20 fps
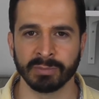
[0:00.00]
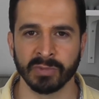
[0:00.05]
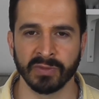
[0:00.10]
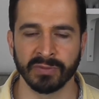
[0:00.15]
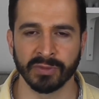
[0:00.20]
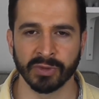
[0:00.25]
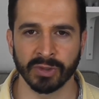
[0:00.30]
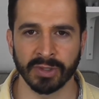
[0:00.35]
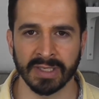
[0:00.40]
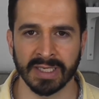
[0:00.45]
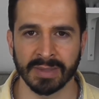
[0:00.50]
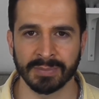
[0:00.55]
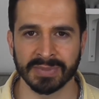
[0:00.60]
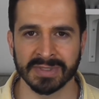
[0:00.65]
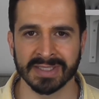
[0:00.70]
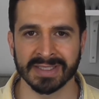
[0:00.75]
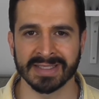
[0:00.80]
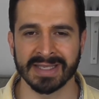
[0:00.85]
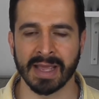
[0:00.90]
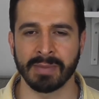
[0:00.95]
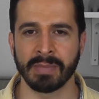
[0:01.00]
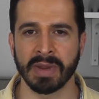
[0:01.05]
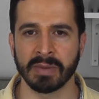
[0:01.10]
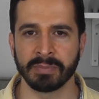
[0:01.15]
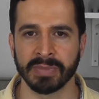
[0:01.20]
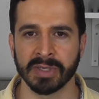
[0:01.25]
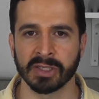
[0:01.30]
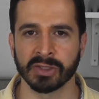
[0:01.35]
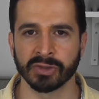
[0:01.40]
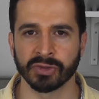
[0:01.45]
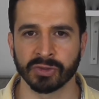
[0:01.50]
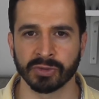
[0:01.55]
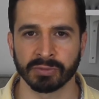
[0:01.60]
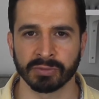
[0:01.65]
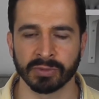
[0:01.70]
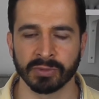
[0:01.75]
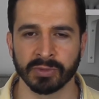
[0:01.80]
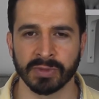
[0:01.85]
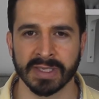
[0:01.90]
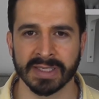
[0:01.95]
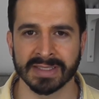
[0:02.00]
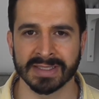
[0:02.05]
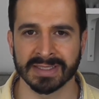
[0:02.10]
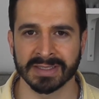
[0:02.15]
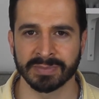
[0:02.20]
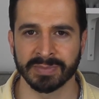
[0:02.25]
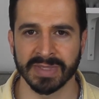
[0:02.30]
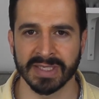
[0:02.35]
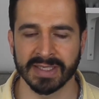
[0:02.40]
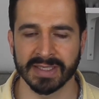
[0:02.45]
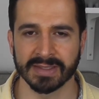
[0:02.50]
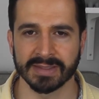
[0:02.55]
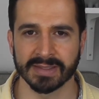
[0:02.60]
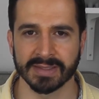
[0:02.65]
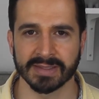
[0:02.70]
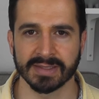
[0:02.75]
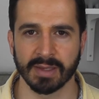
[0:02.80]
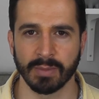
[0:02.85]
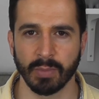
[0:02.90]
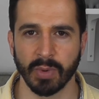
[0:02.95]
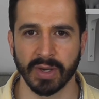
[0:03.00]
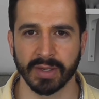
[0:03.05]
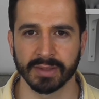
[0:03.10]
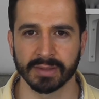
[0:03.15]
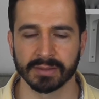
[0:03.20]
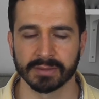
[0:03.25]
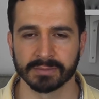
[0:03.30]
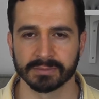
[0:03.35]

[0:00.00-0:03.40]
move your lips because that might be construed as speaking to someone.